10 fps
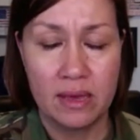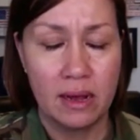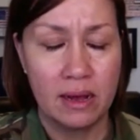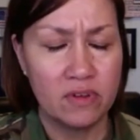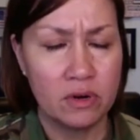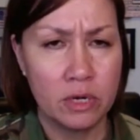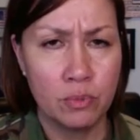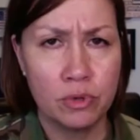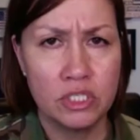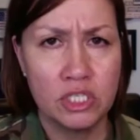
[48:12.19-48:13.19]
I'm very
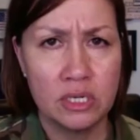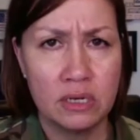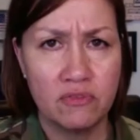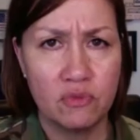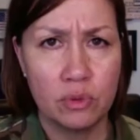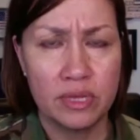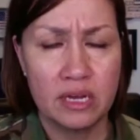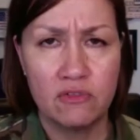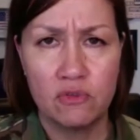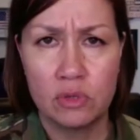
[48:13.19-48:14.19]
appreciative for the
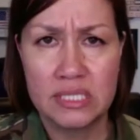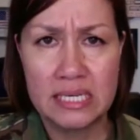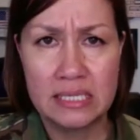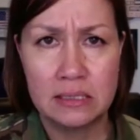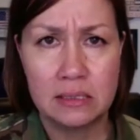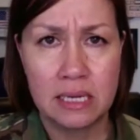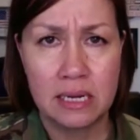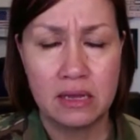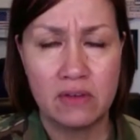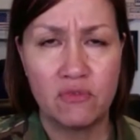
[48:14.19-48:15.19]
Air Force Aid
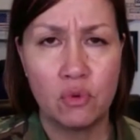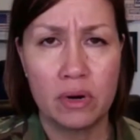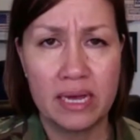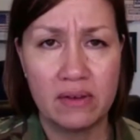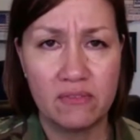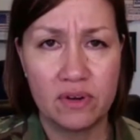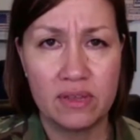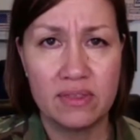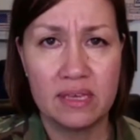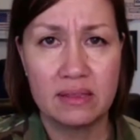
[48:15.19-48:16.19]
Society for
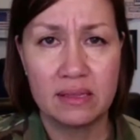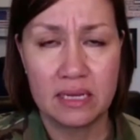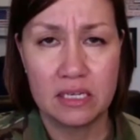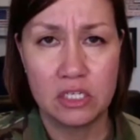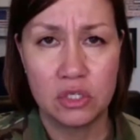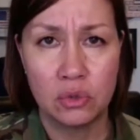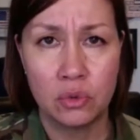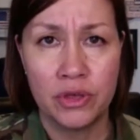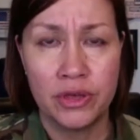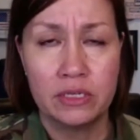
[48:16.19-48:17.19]
everything that they do
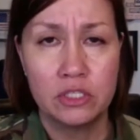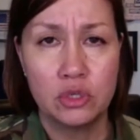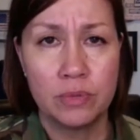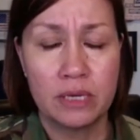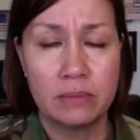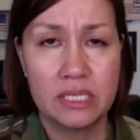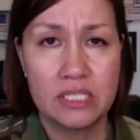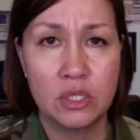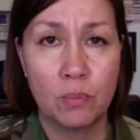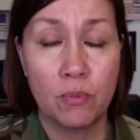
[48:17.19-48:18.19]
to be able to
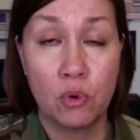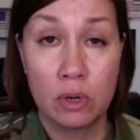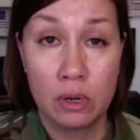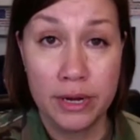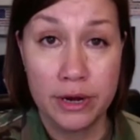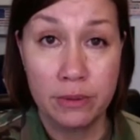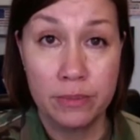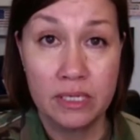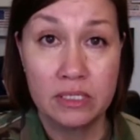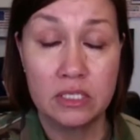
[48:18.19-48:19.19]
support our
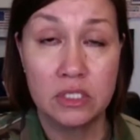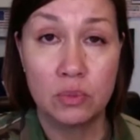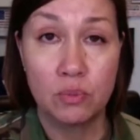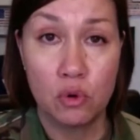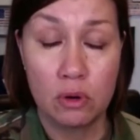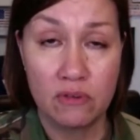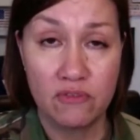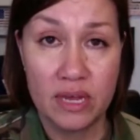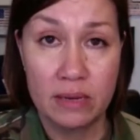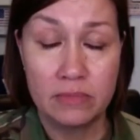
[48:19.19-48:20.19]
airmen, to support our
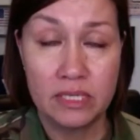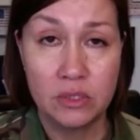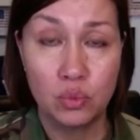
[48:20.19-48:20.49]
families.